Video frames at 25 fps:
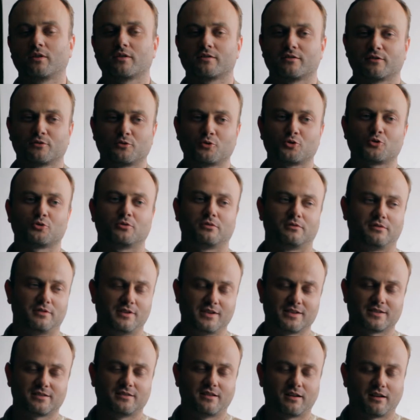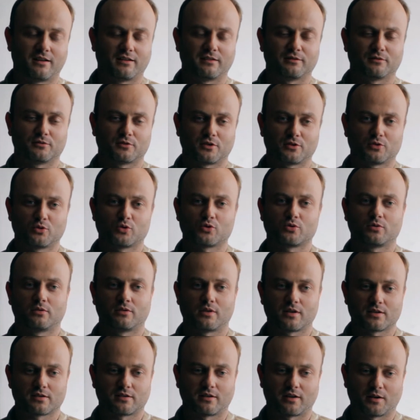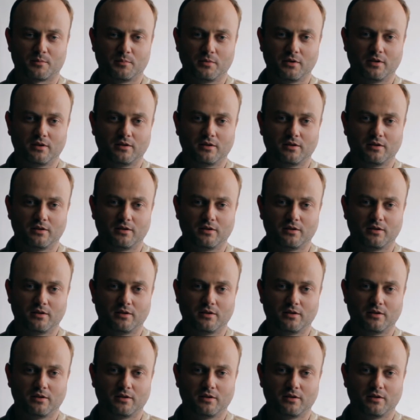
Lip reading: Not only they didn't disclose